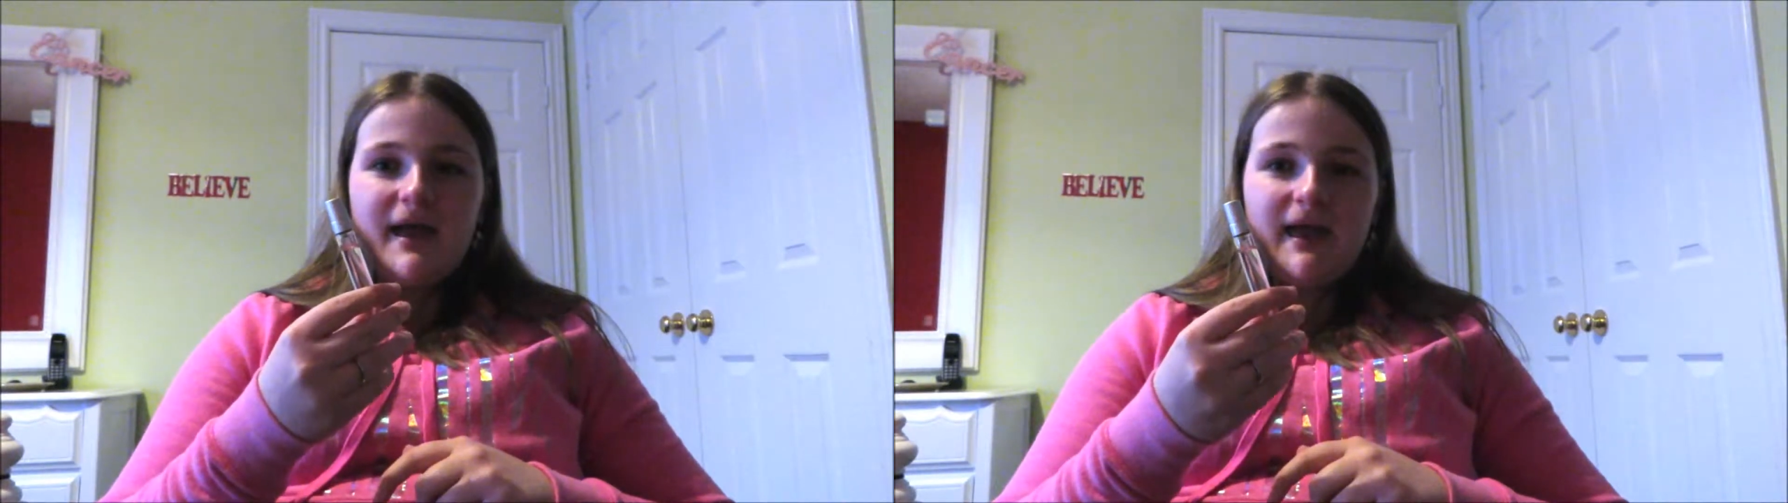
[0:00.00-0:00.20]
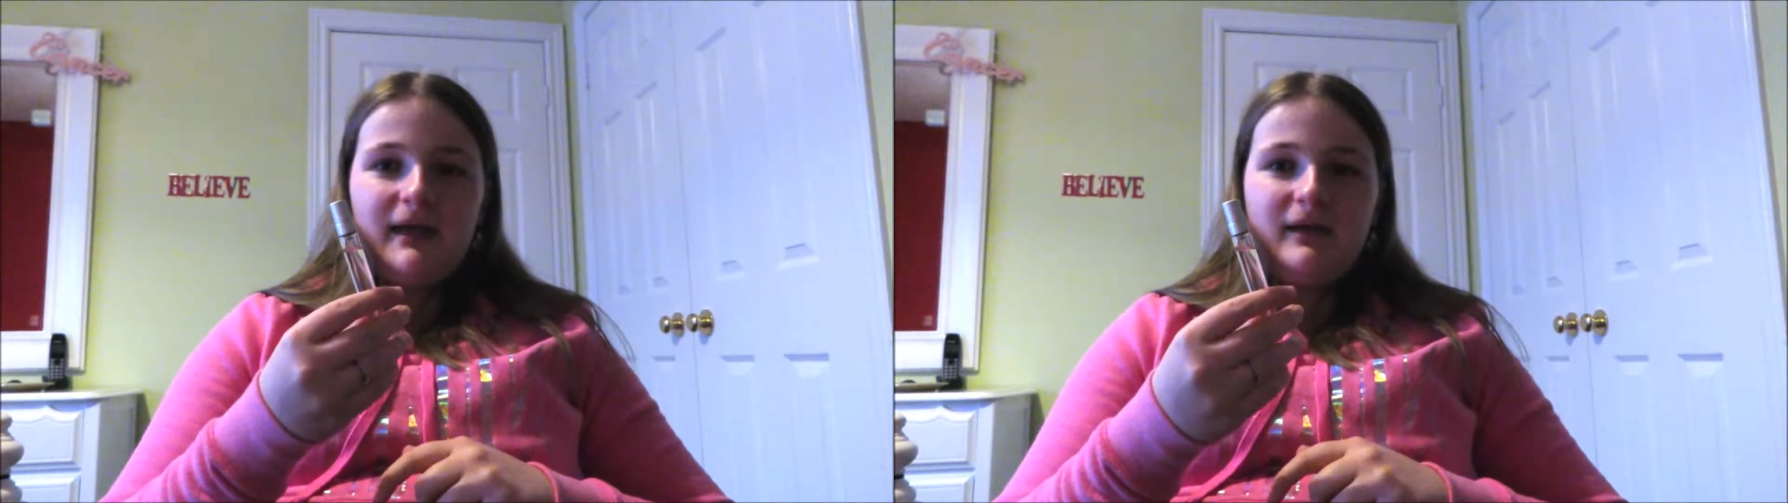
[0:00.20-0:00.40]

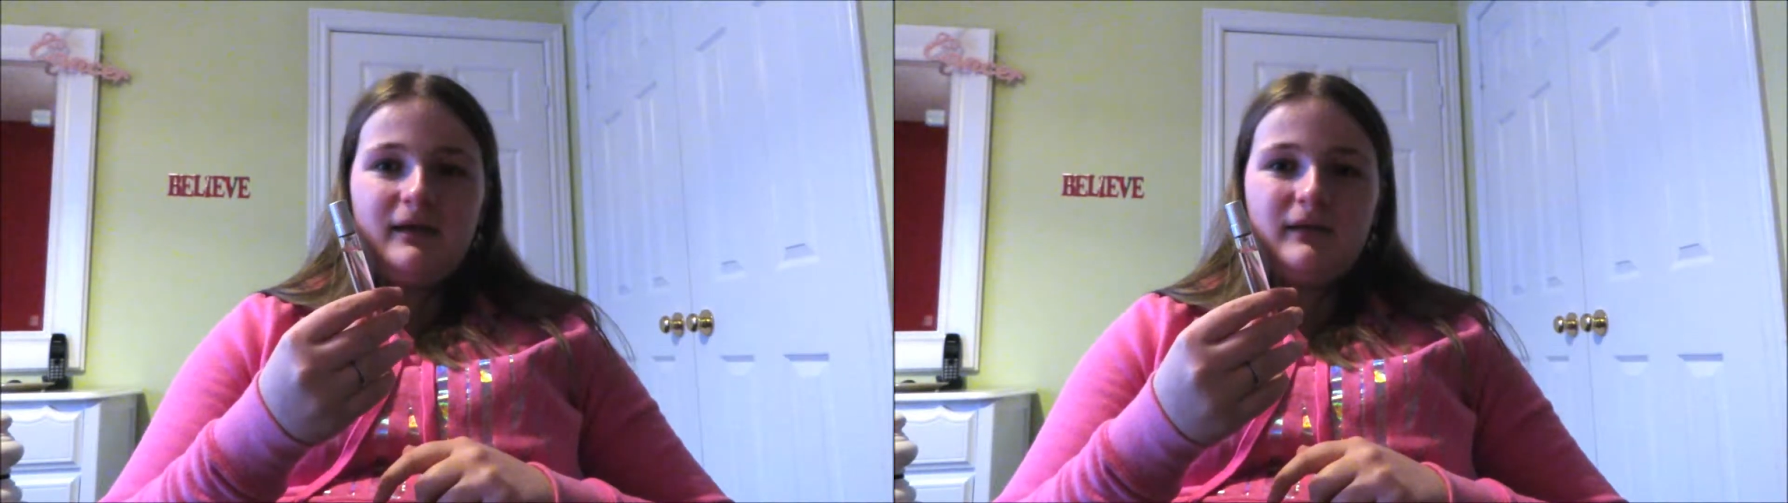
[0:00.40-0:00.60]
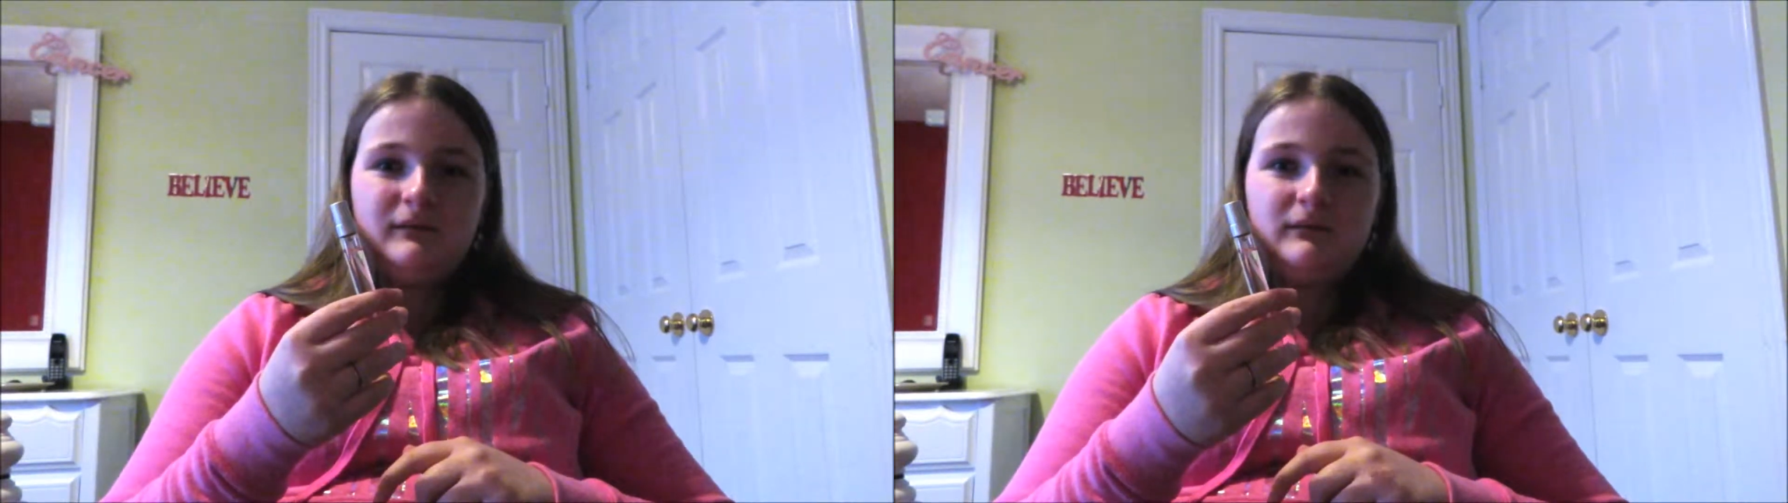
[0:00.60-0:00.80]

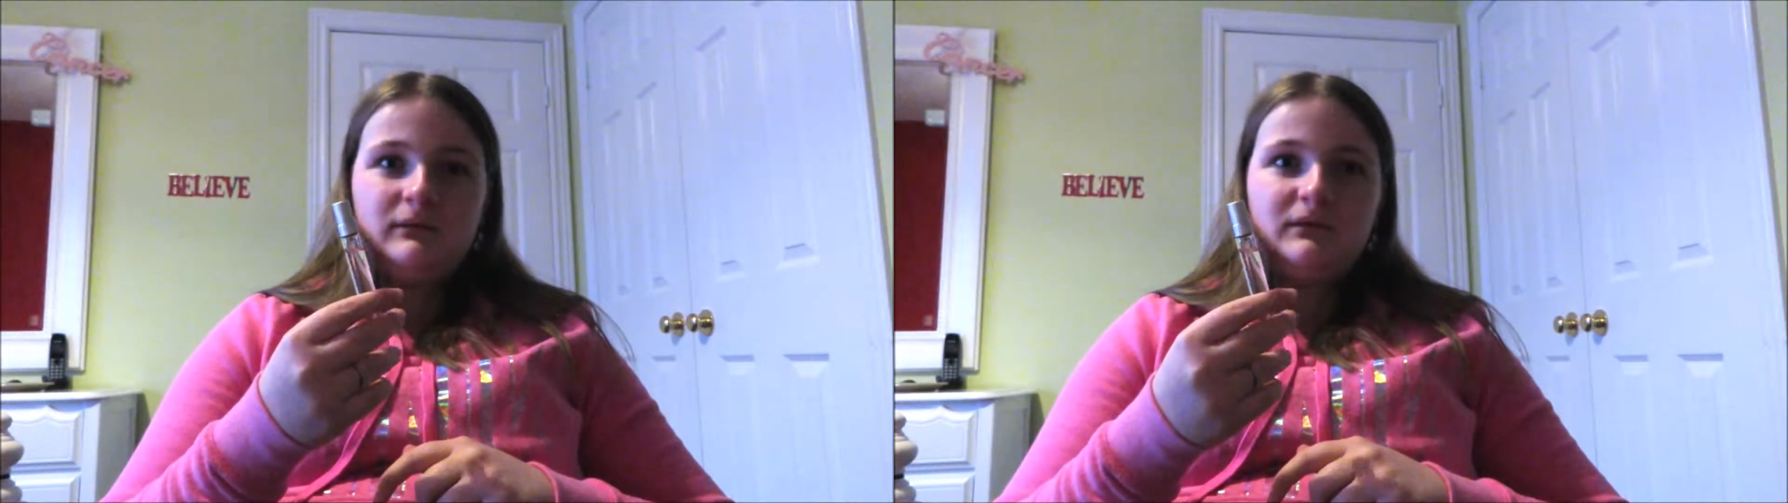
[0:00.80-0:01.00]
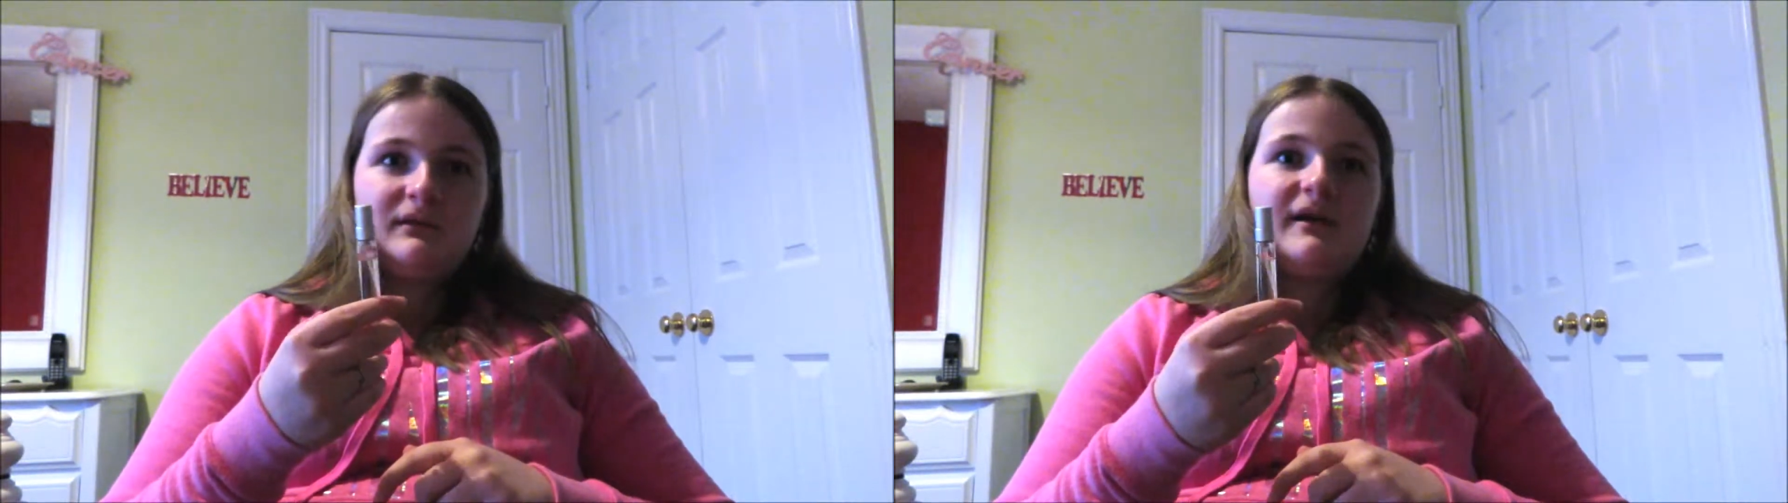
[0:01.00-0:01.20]

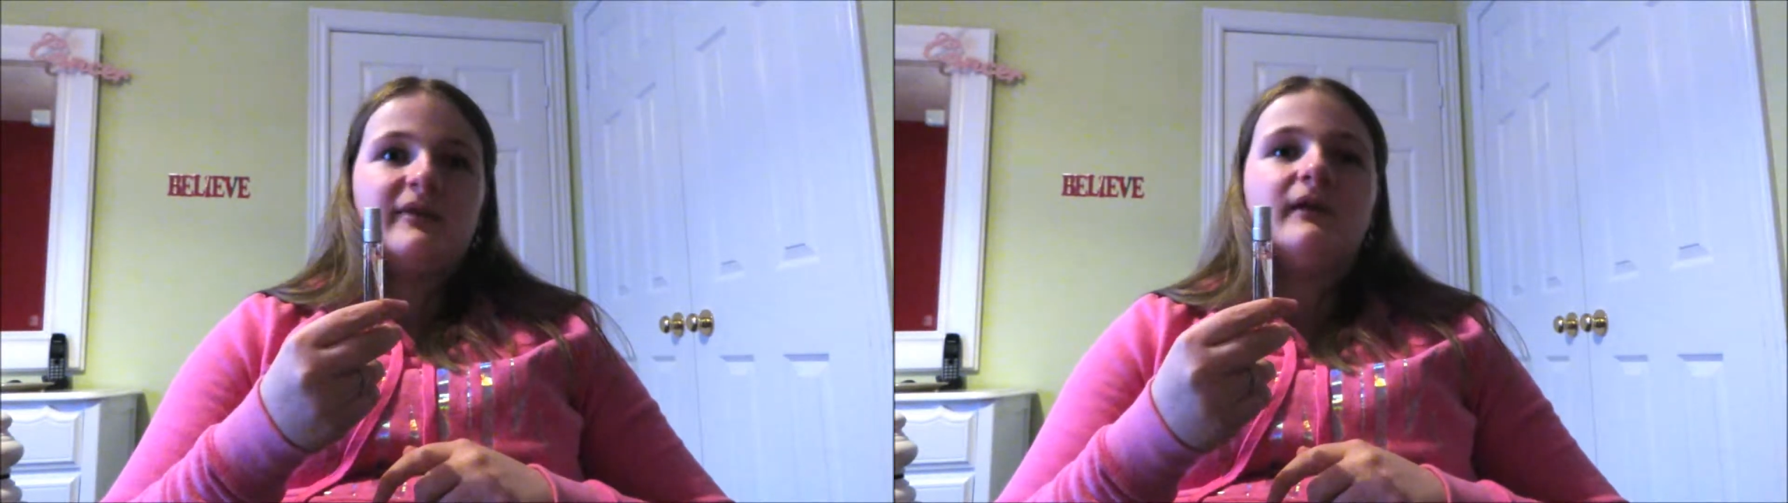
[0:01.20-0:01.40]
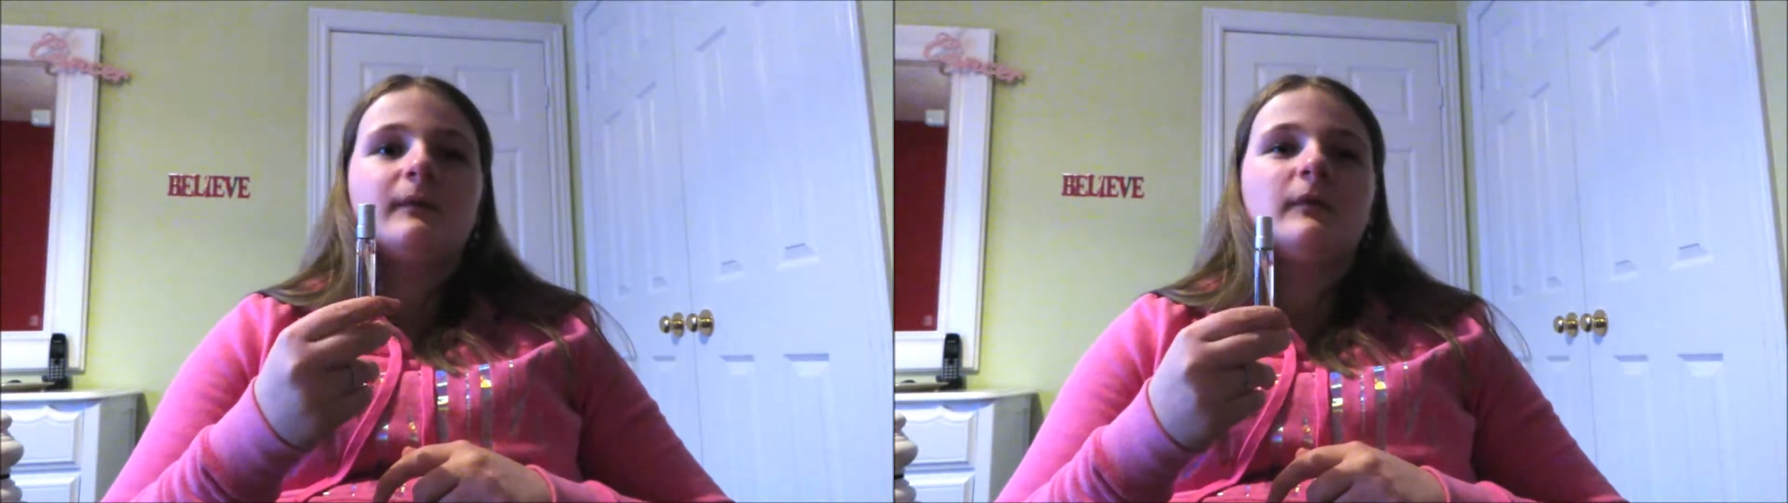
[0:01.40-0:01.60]
And I
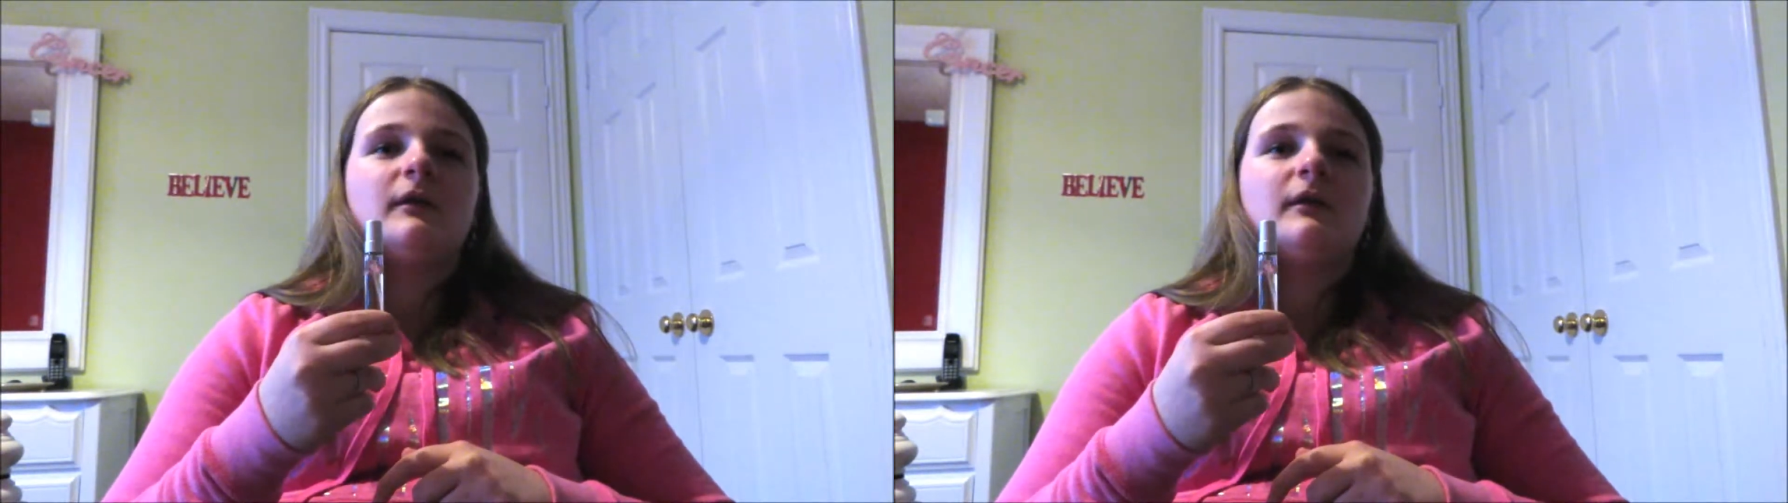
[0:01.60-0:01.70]
think I'm